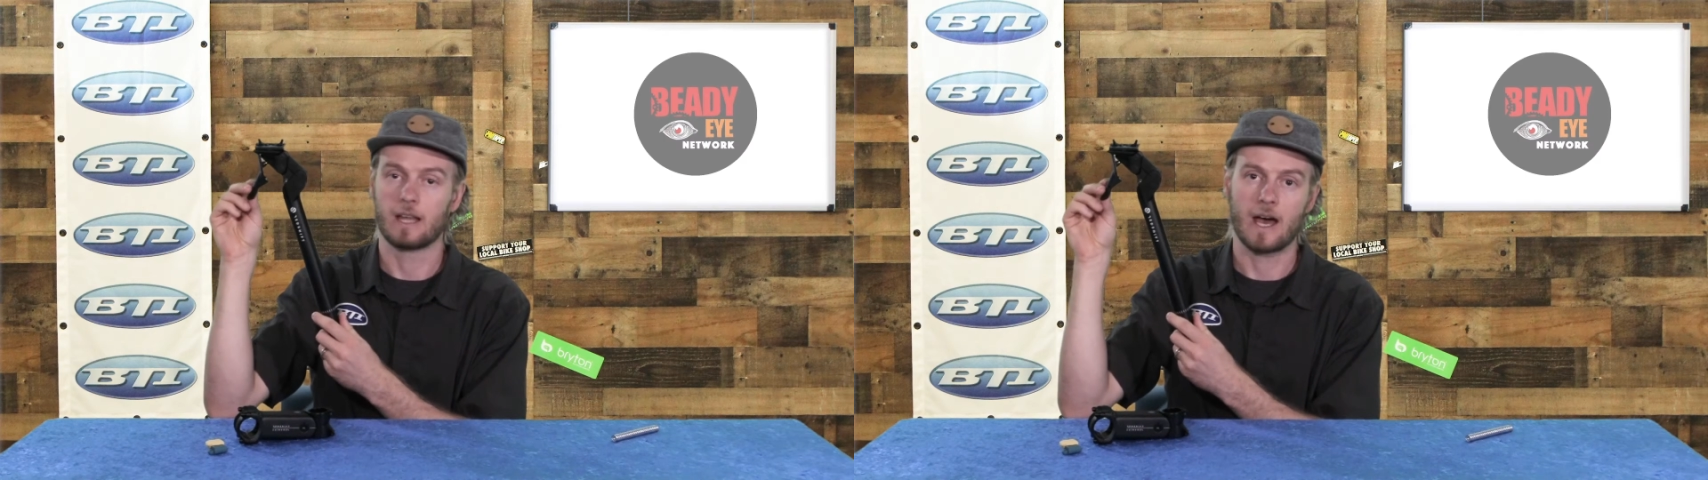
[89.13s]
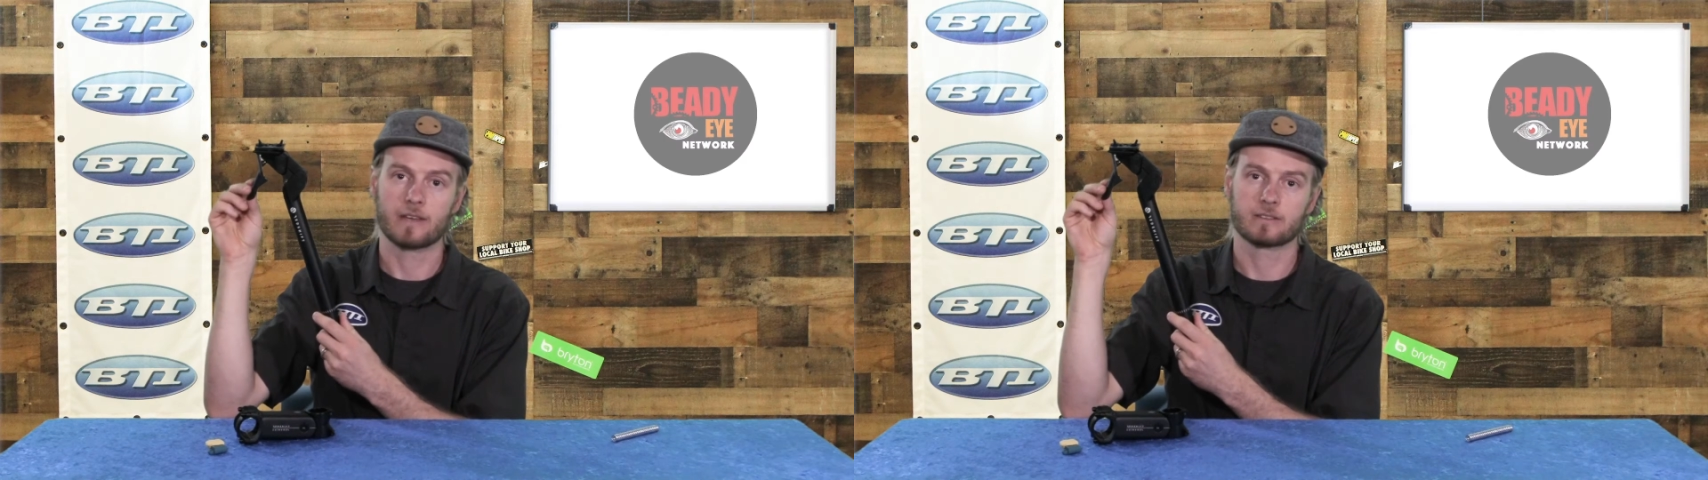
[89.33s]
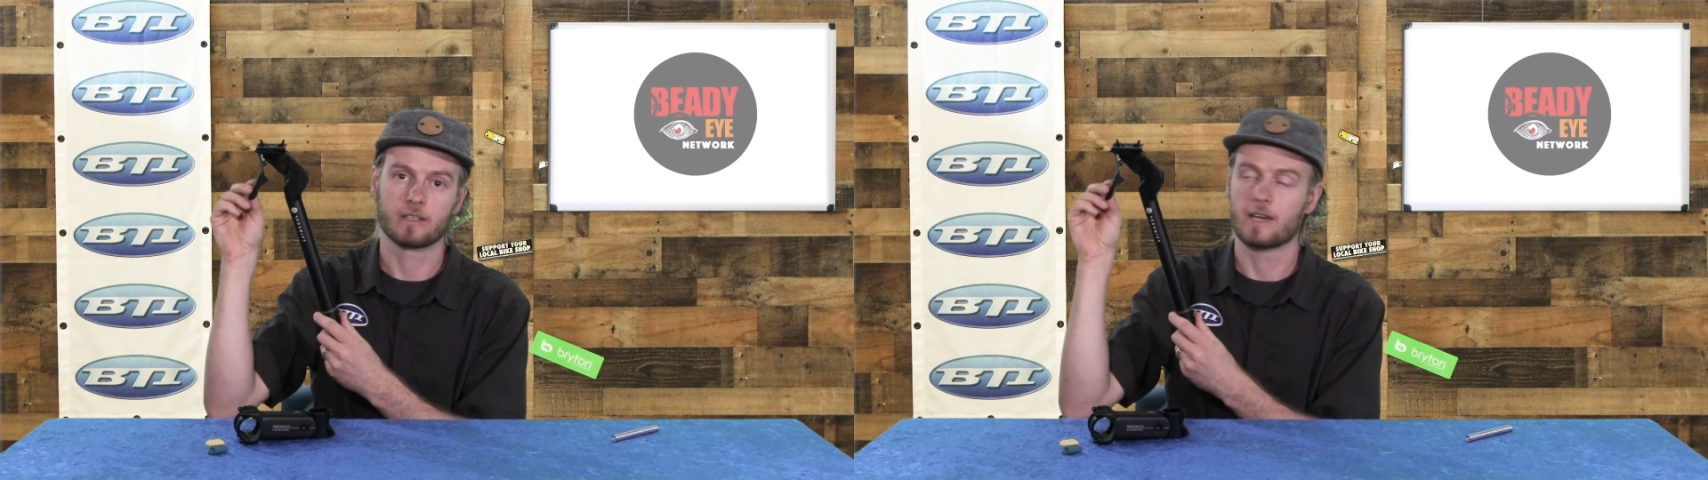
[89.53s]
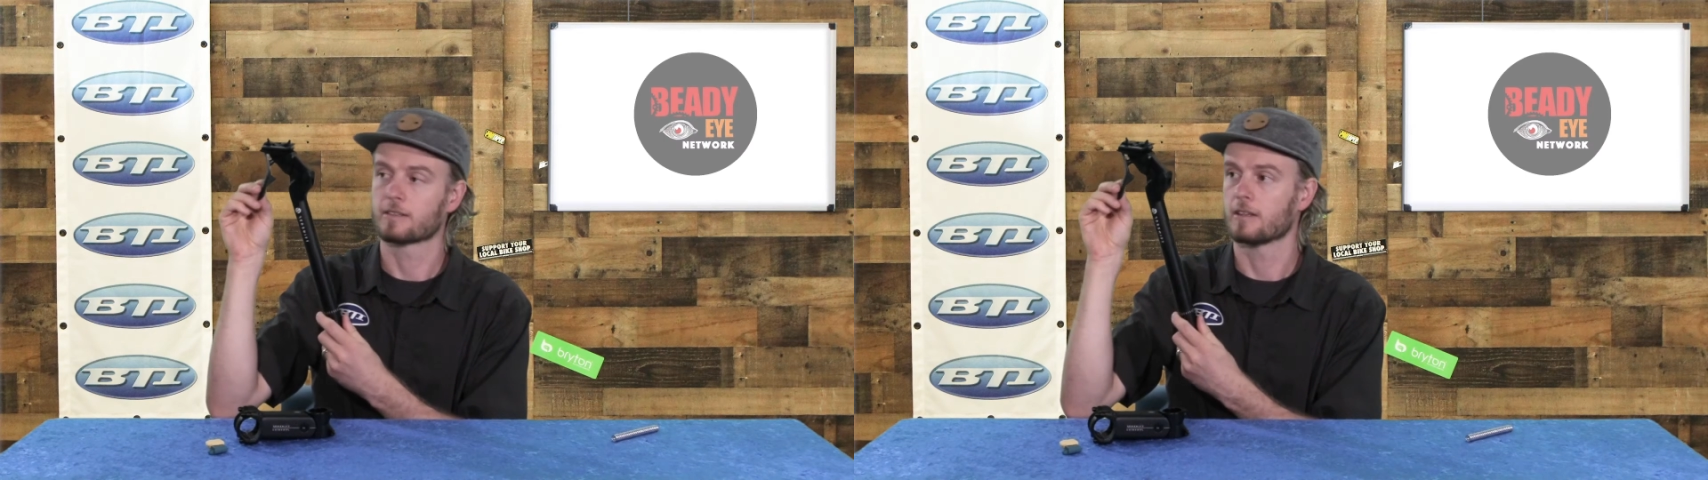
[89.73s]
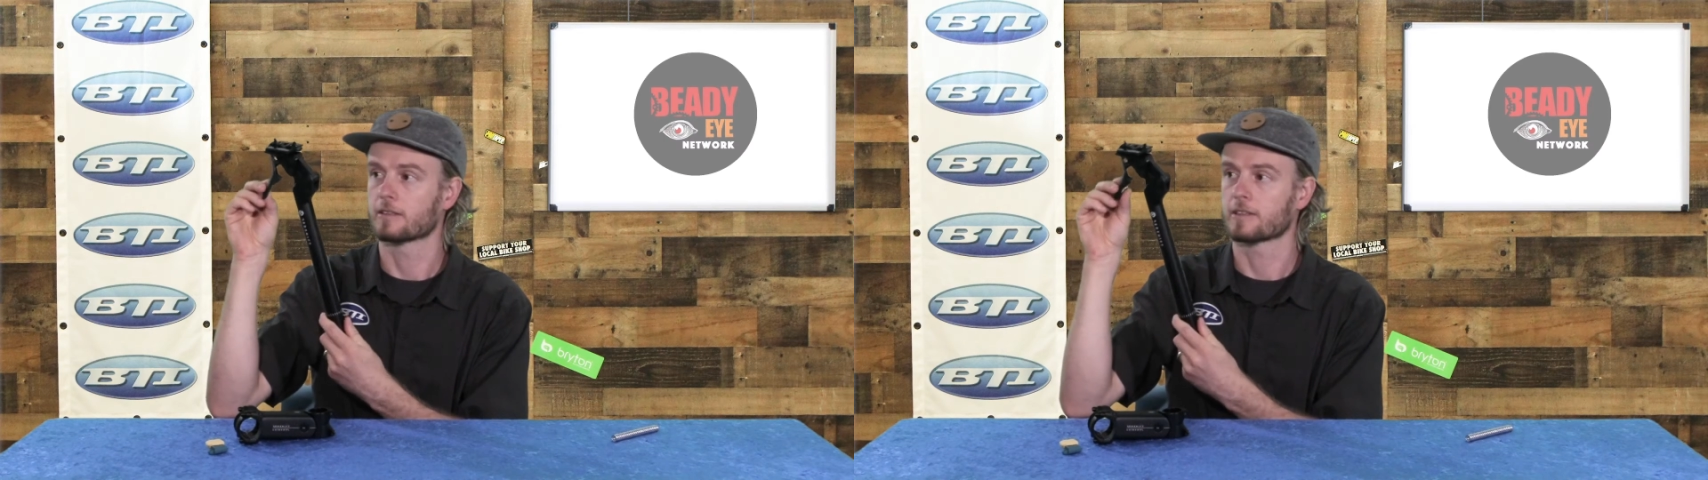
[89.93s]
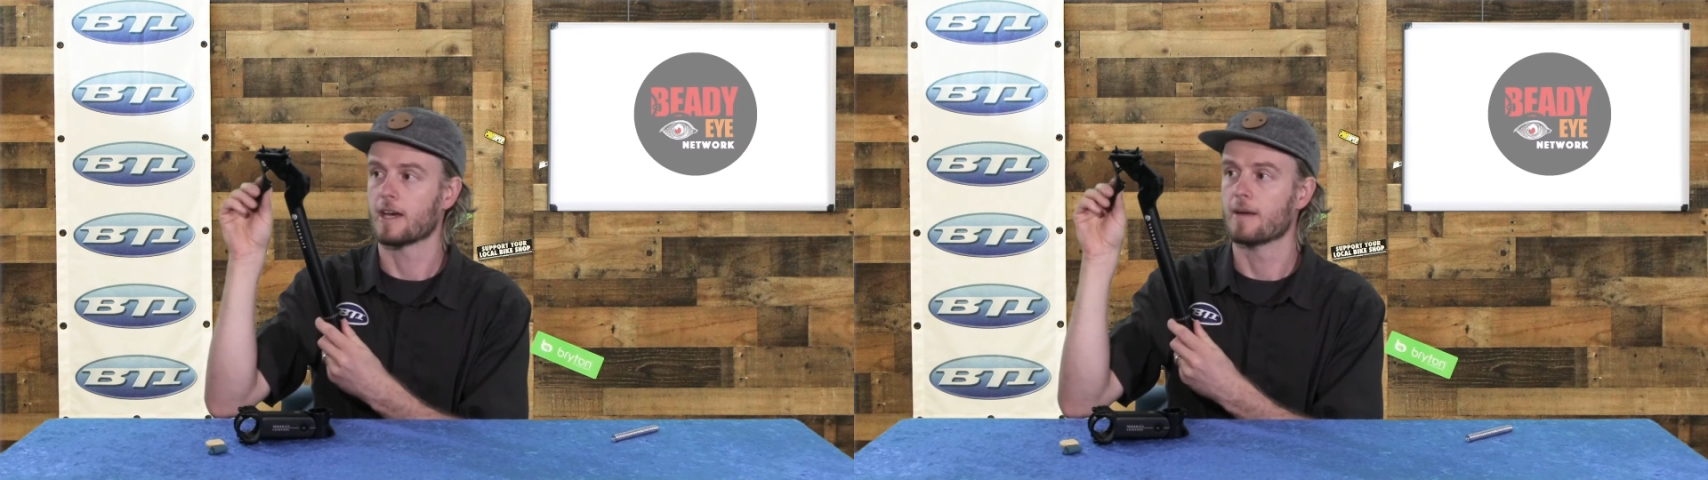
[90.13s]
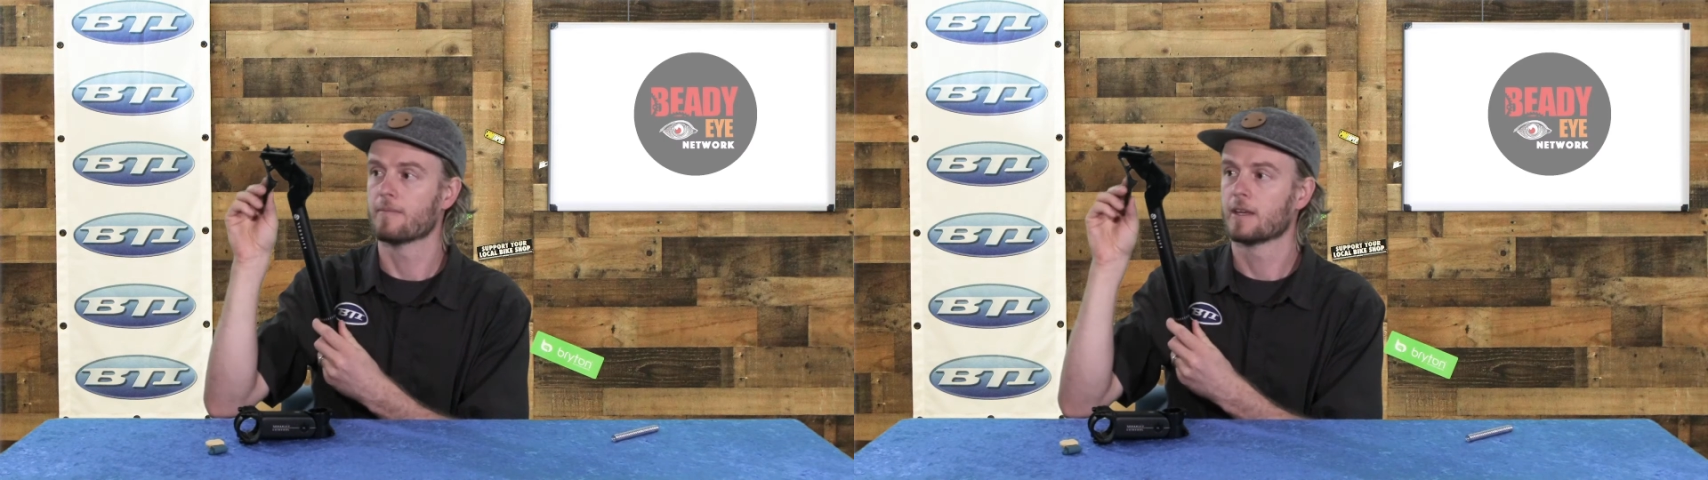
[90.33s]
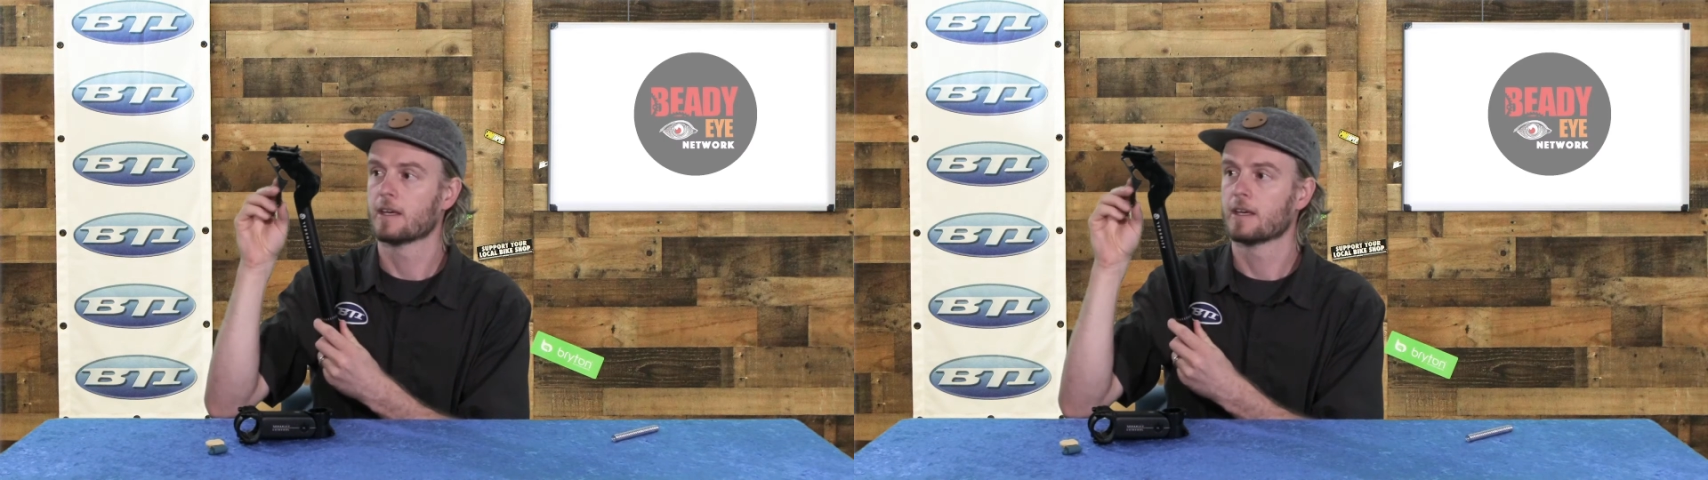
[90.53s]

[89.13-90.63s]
last a nice long time.